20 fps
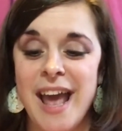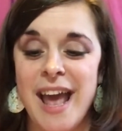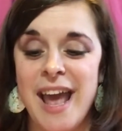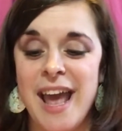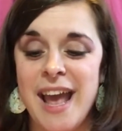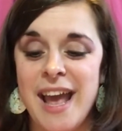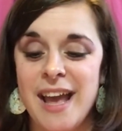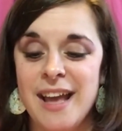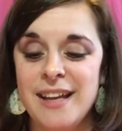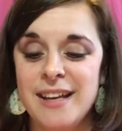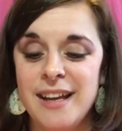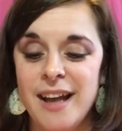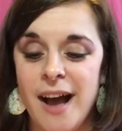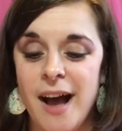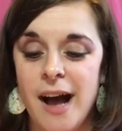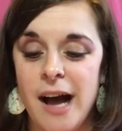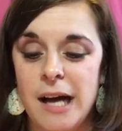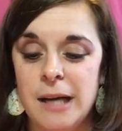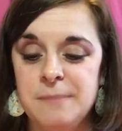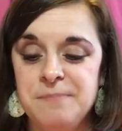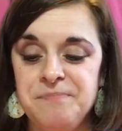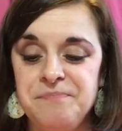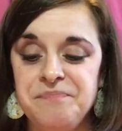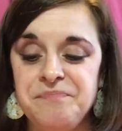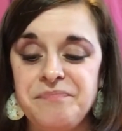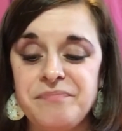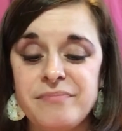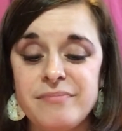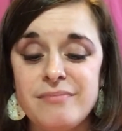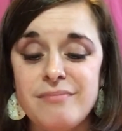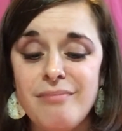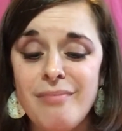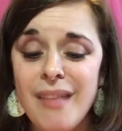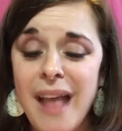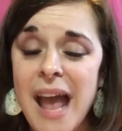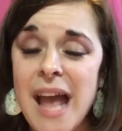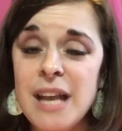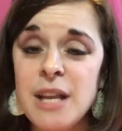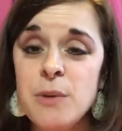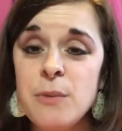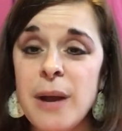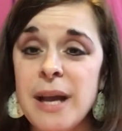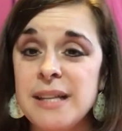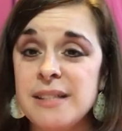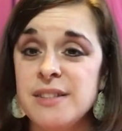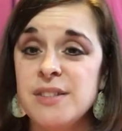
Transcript: And anyway,